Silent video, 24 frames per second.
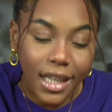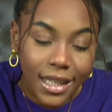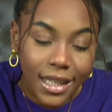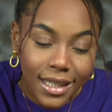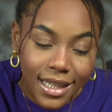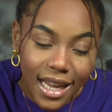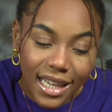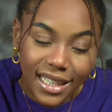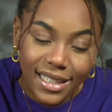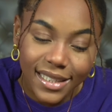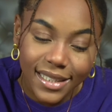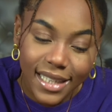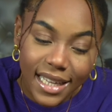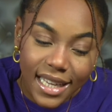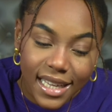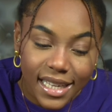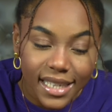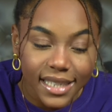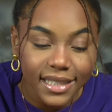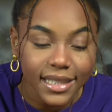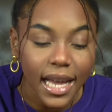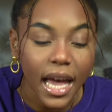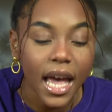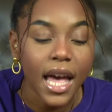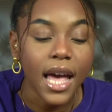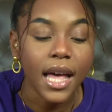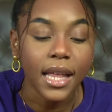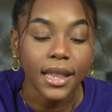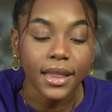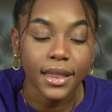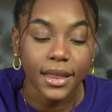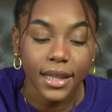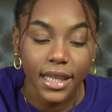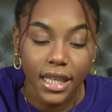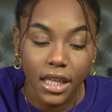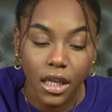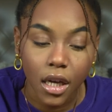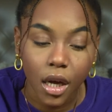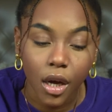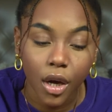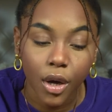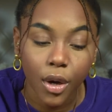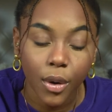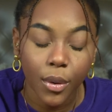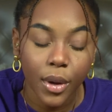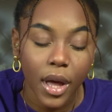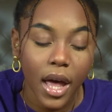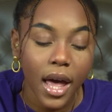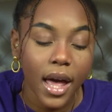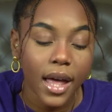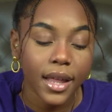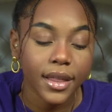Next is Leo.